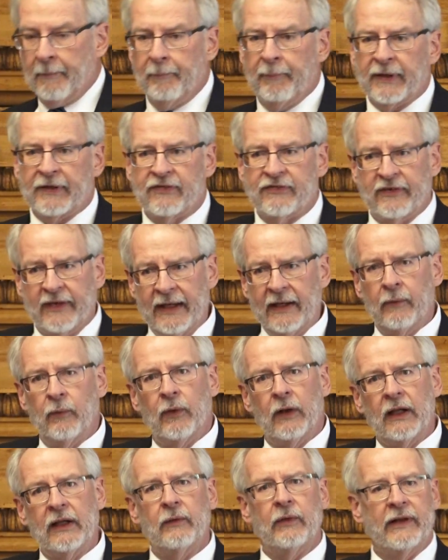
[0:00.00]
But seeing
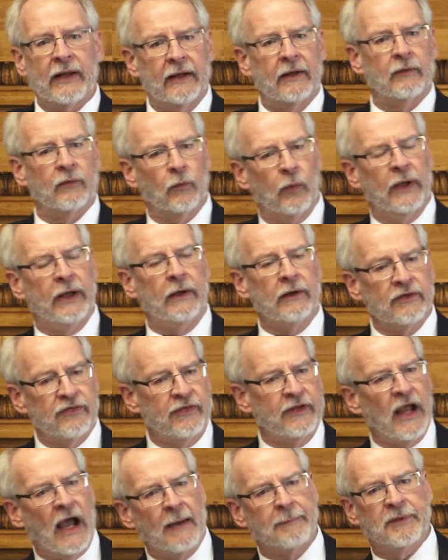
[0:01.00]
really where is
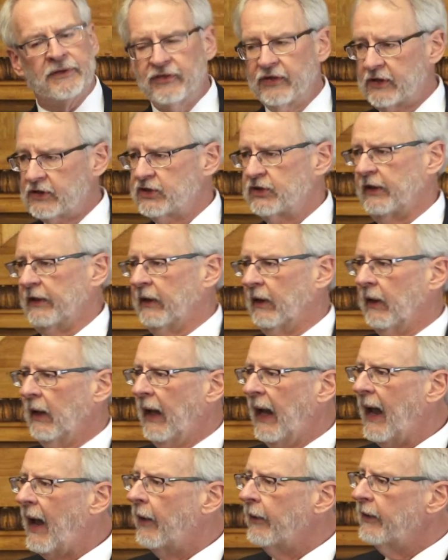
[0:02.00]
the opposition?
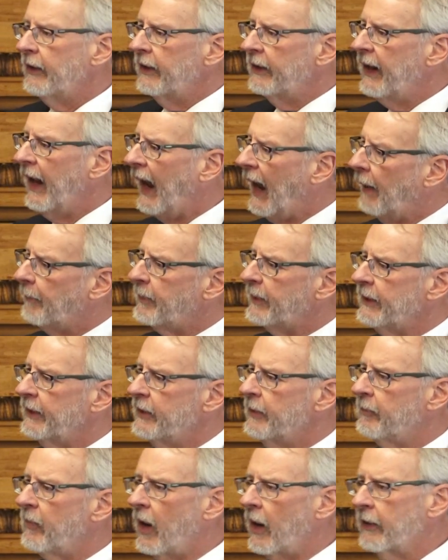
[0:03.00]
How did it happen
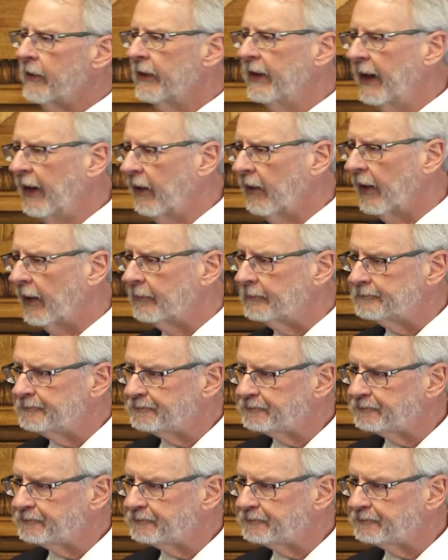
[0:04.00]
in the modern era?